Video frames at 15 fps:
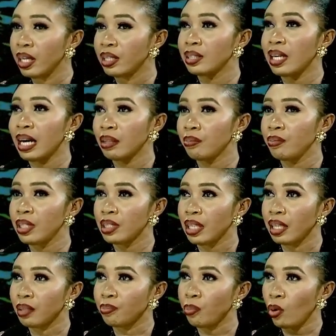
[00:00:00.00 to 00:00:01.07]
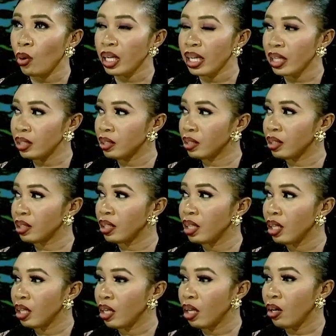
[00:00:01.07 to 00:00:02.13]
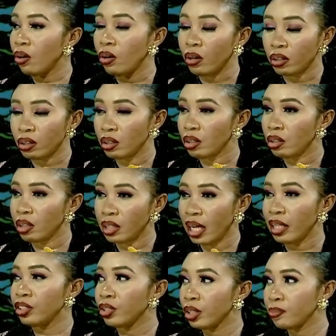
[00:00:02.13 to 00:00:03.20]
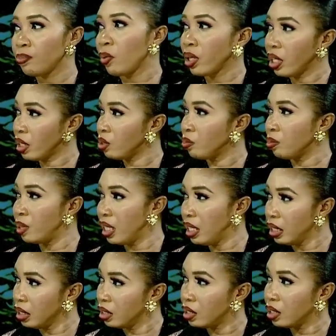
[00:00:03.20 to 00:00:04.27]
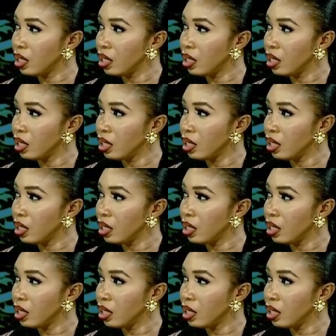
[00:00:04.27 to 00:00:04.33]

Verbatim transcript: That means that the pockets, or Nigeria's pockets, will be hit.